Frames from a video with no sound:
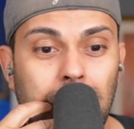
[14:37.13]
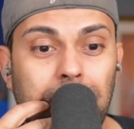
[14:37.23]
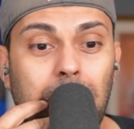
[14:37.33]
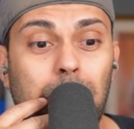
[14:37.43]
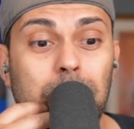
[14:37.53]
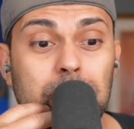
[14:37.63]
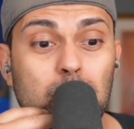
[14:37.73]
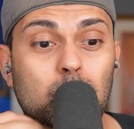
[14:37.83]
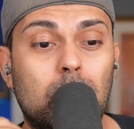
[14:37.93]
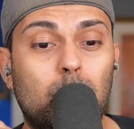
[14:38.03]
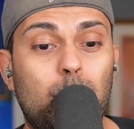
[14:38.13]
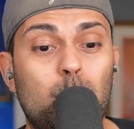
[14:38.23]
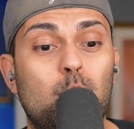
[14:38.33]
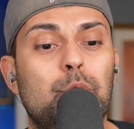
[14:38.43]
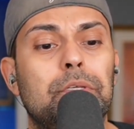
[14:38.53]
Now, this is where we
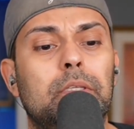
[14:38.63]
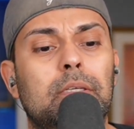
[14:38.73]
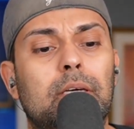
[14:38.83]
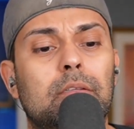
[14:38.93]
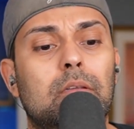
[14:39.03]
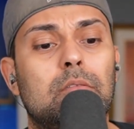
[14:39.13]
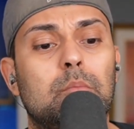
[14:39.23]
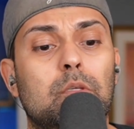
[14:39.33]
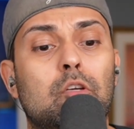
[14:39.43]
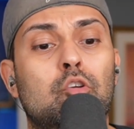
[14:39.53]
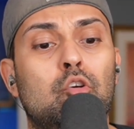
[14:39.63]
really get into some